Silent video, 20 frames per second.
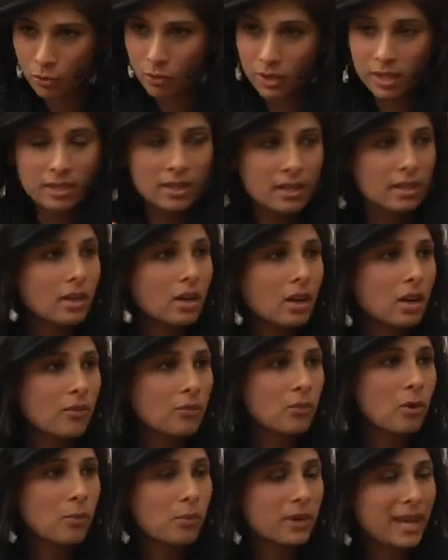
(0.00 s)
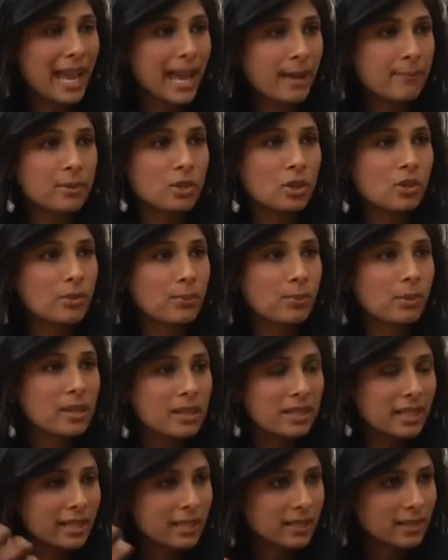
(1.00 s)
a risk of what would happen on the
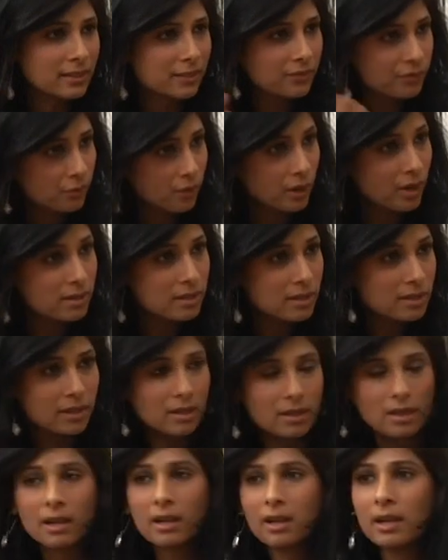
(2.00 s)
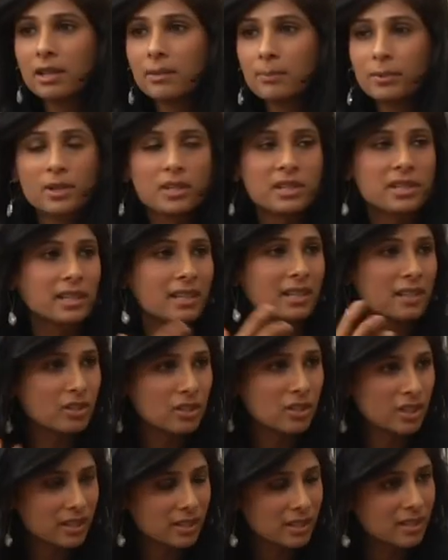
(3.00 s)
political front, the political
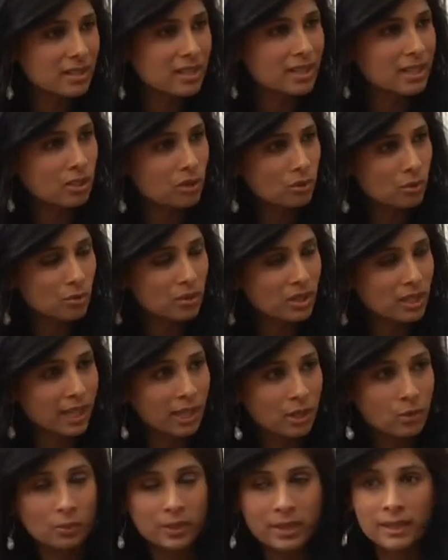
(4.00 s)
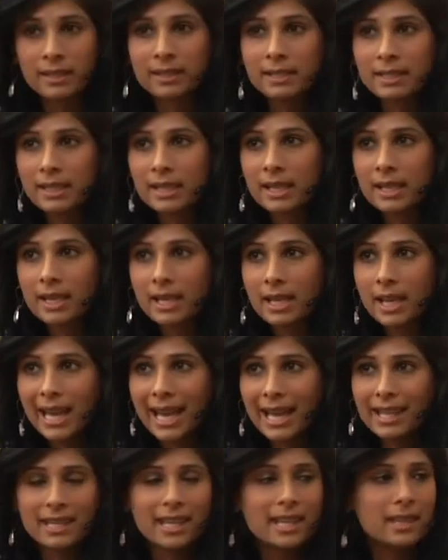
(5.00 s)
uncertainty associated with it,
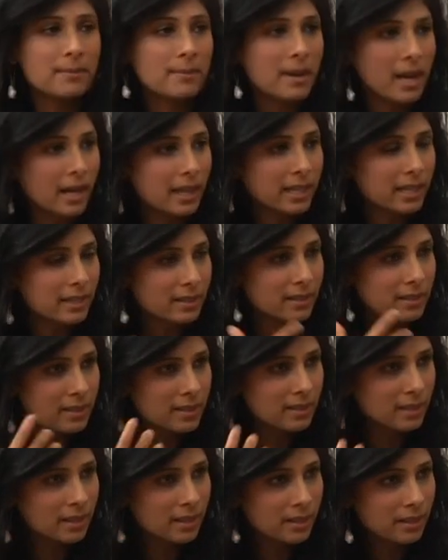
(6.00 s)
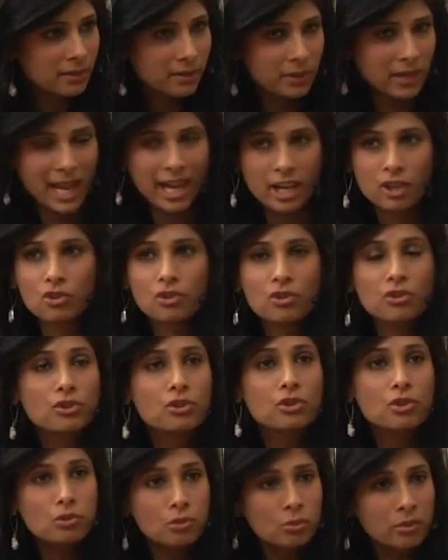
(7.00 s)
and then the market
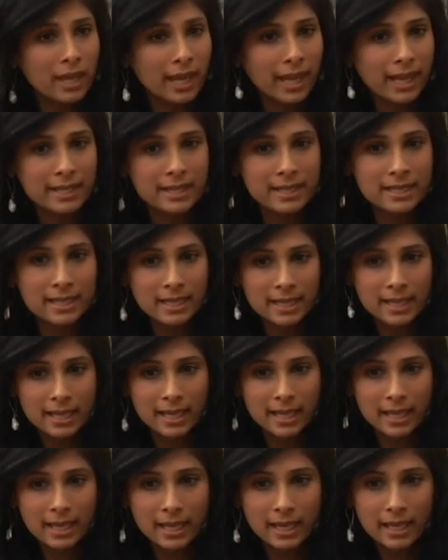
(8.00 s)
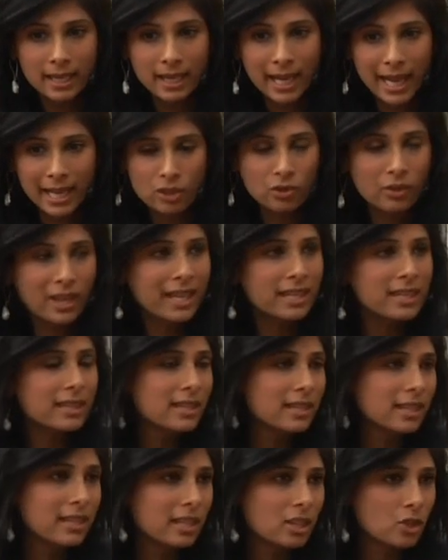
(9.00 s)
reactions to that. And so
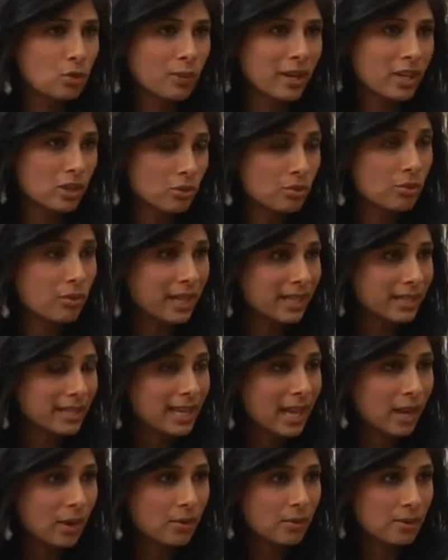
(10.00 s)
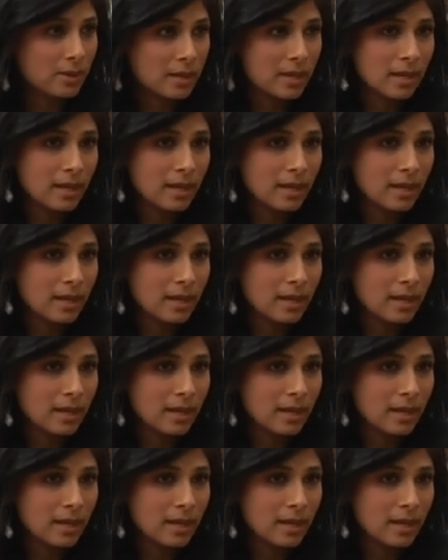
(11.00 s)
that's the situation right now.